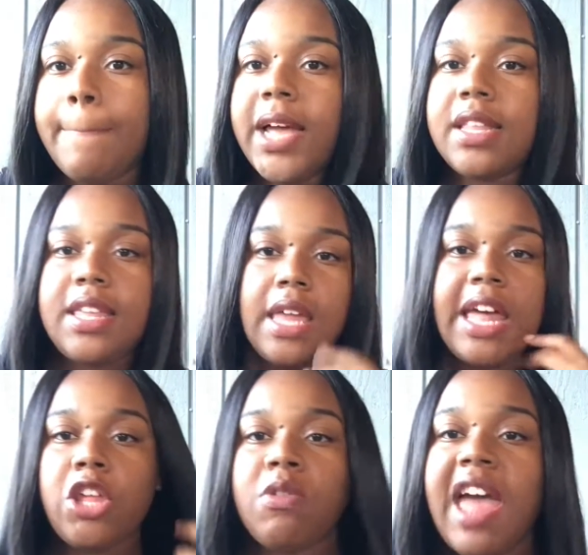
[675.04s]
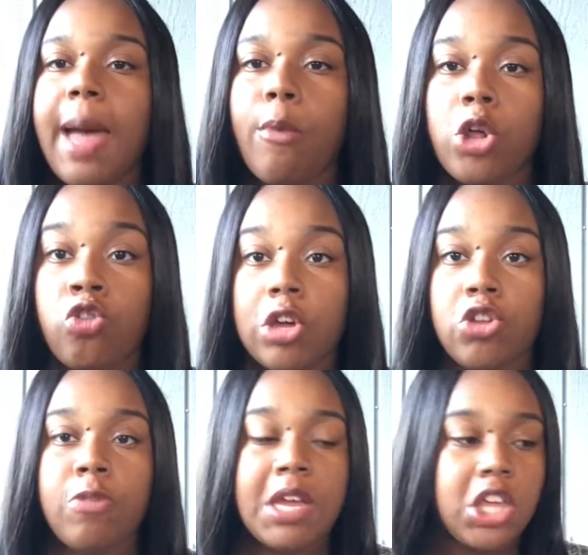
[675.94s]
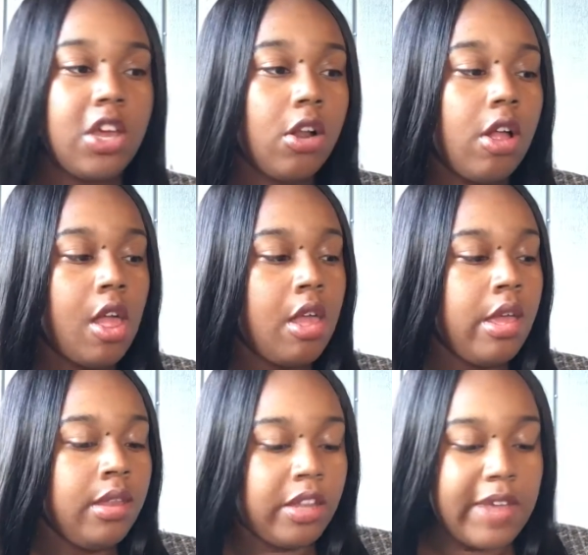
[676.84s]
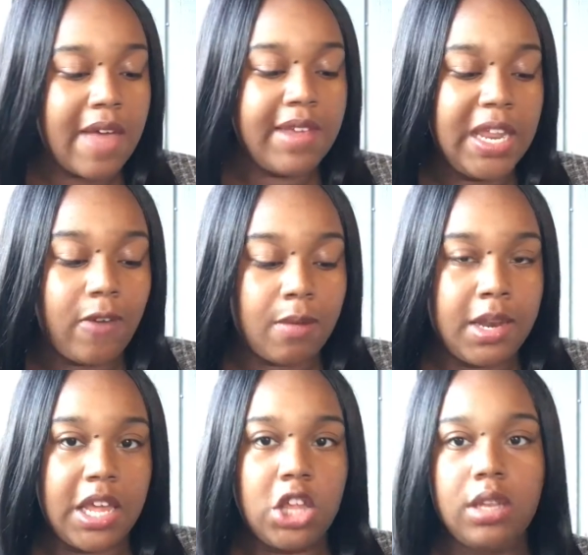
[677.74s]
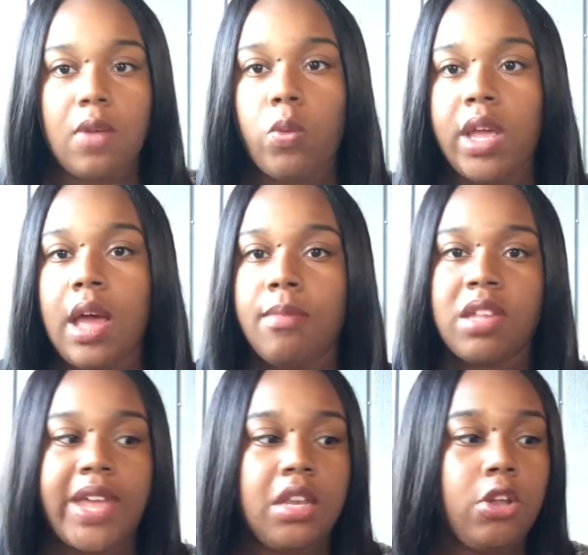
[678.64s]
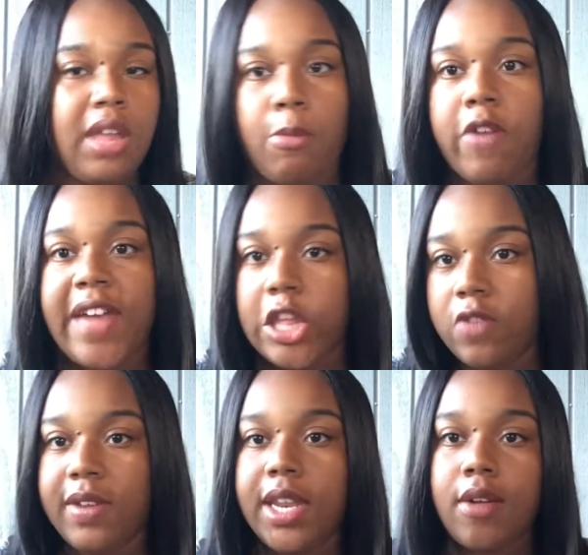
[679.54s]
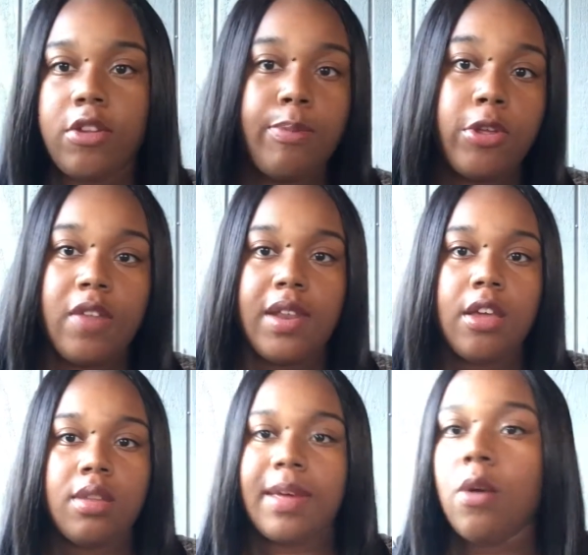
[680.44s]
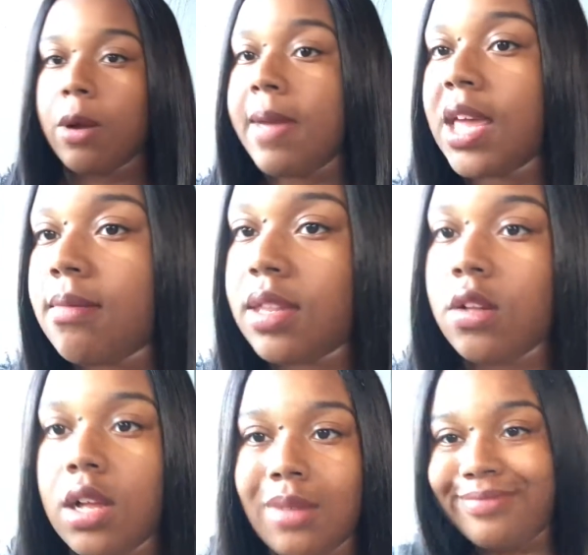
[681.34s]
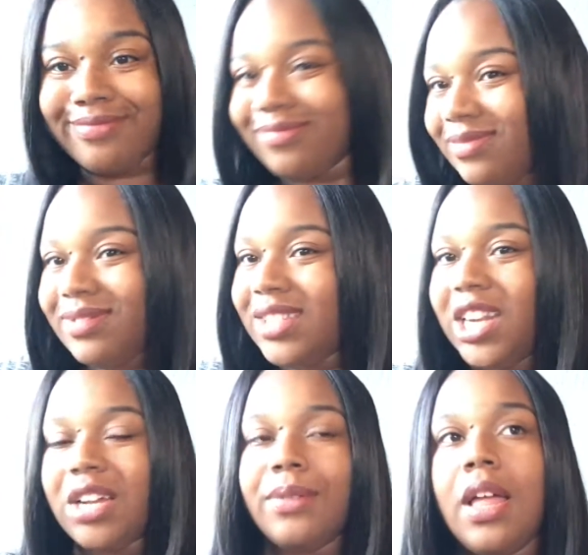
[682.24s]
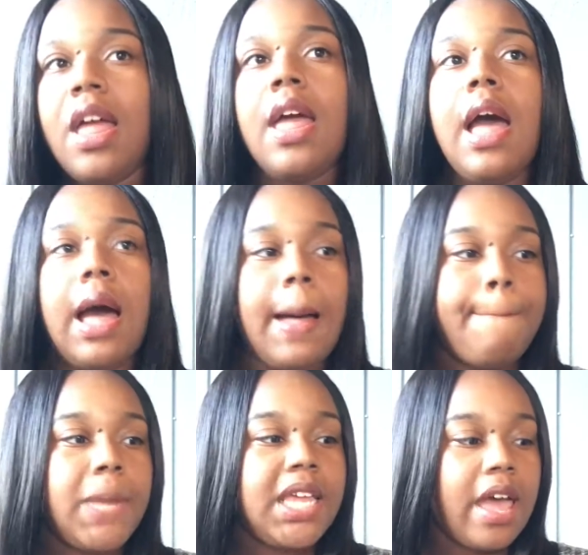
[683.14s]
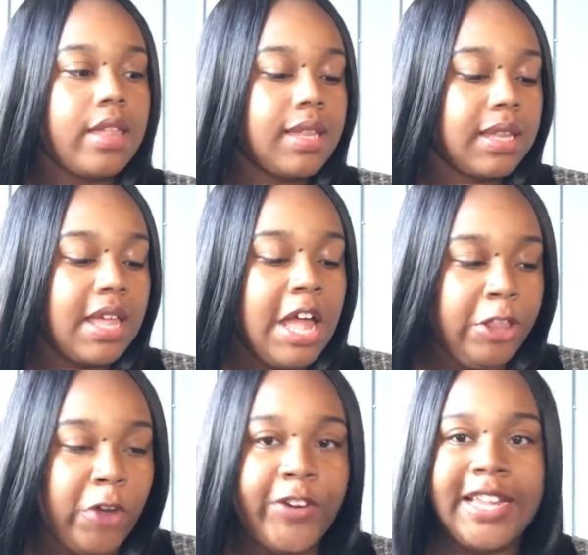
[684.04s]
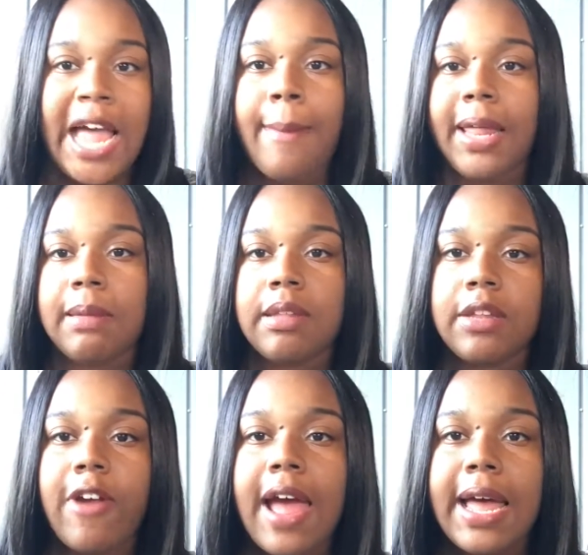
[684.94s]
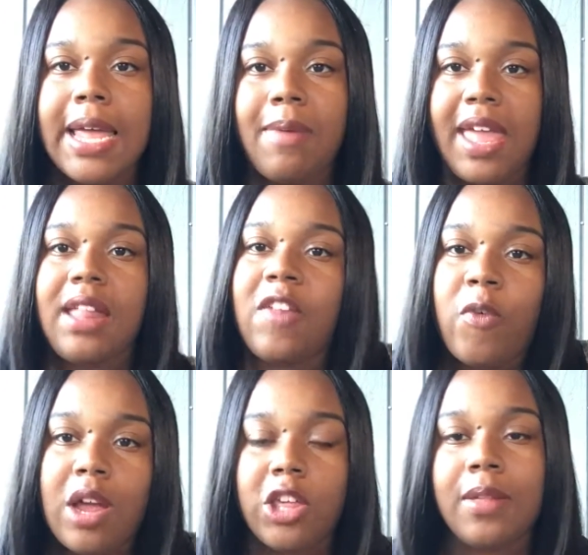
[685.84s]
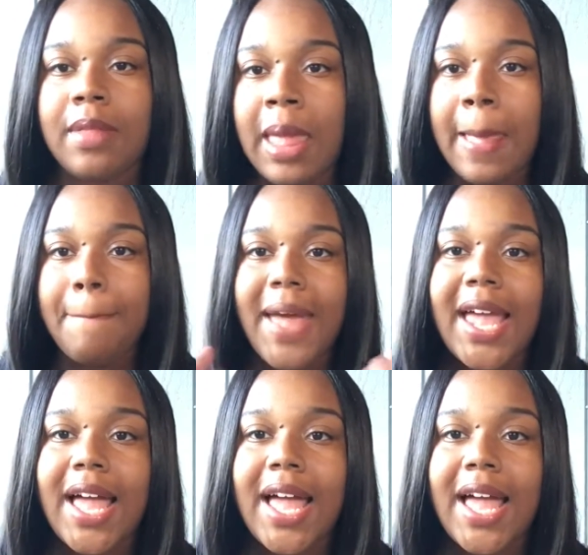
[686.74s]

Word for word: But yes, I just want to have more structure to my channel. So if you have any recommendations of what um stuff I can do, like more fashion videos or beauty videos, but I don't wear makeup, so um you know, um but yes, don't forget to comment, like, and subscribe, and thanks for watching. Bye